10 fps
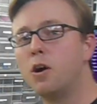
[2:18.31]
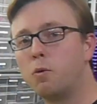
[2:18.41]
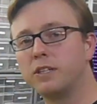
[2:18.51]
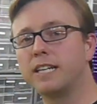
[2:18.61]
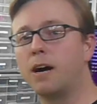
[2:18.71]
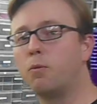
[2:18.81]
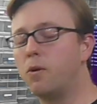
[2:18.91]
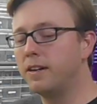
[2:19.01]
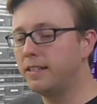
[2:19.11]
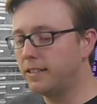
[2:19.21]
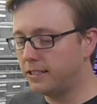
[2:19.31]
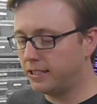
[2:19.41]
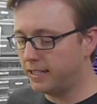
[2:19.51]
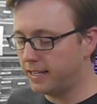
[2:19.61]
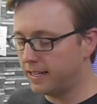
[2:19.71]
was I wanted to
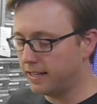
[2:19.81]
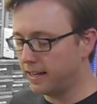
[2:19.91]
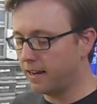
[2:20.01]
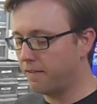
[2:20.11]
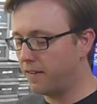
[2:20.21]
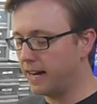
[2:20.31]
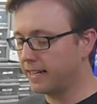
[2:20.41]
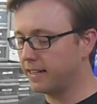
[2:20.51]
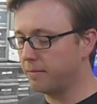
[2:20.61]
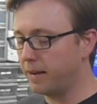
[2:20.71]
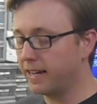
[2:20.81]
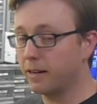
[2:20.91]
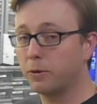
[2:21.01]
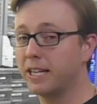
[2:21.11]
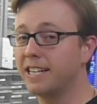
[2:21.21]
see if I could make
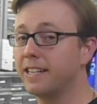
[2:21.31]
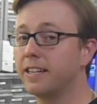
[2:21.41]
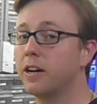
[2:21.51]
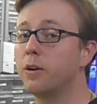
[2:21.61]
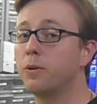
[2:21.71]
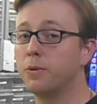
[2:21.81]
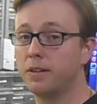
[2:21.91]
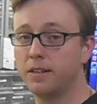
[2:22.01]
it without any code.